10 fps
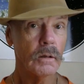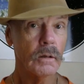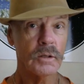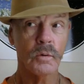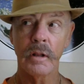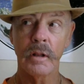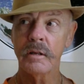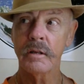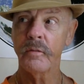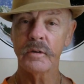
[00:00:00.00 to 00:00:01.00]
It's one of the
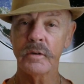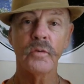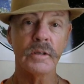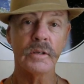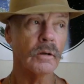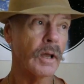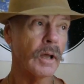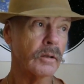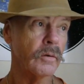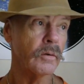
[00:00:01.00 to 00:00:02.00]
toughest physical
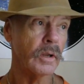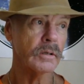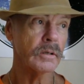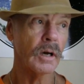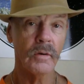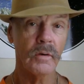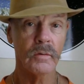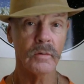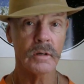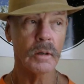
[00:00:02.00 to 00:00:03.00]
activities I've
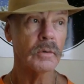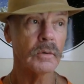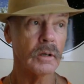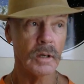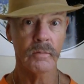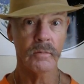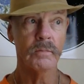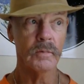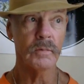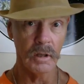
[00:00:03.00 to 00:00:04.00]
ever attempted, and
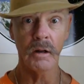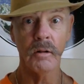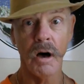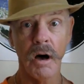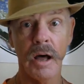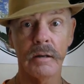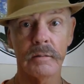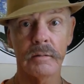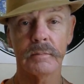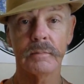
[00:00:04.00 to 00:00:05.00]
I've done a lot.
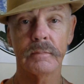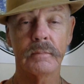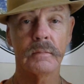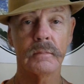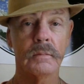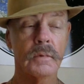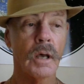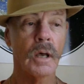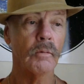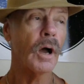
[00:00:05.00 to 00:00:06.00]

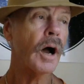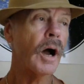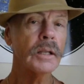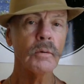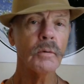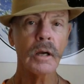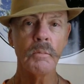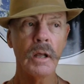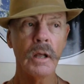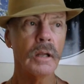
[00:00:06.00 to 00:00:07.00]
I would highly
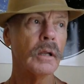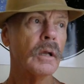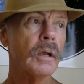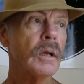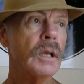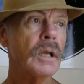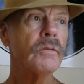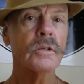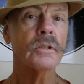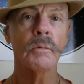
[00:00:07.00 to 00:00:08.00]
recommend it.
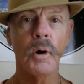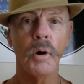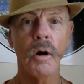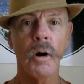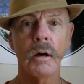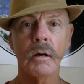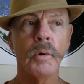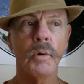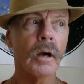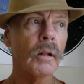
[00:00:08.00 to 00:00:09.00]
Even just a
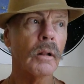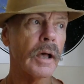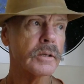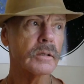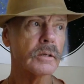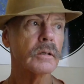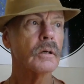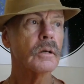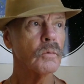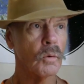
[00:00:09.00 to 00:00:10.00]
bar class
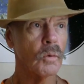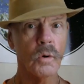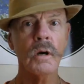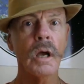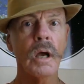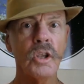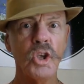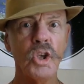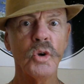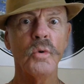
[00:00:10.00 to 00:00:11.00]
will work
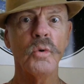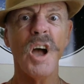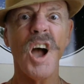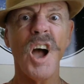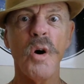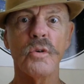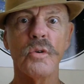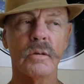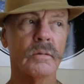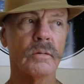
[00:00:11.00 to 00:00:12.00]
you
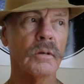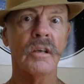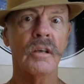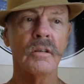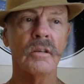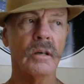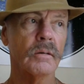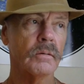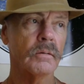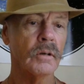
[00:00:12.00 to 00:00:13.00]
out. I ain't kidding you.
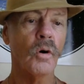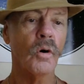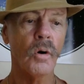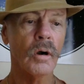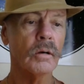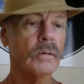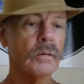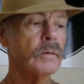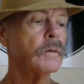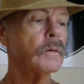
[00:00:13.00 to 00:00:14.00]
Your core.
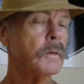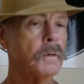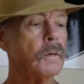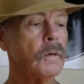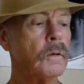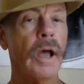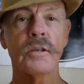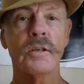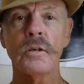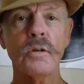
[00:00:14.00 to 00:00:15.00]
And
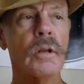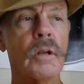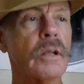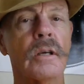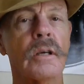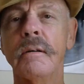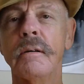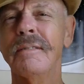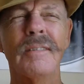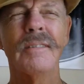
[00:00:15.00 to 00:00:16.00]
social dancing,
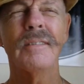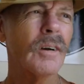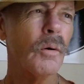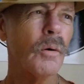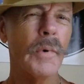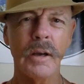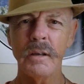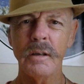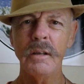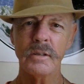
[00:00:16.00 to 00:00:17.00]
oh my
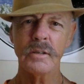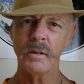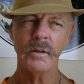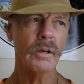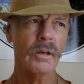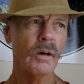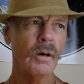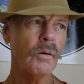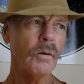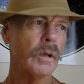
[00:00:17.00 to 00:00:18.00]
goodness, there you
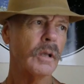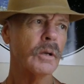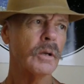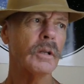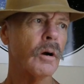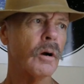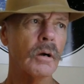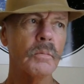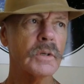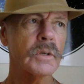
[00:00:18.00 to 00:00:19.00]
go. You're in the
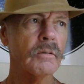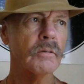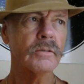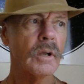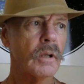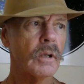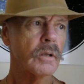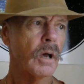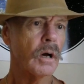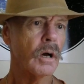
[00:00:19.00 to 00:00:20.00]
arms of
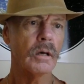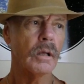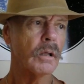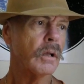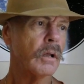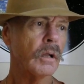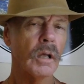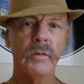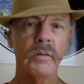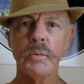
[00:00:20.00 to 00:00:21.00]
a
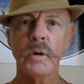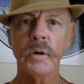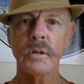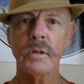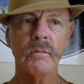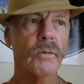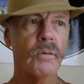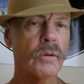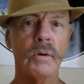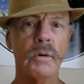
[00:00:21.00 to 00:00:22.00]
lovely person for
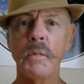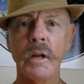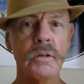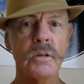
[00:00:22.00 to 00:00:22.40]
3 minutes.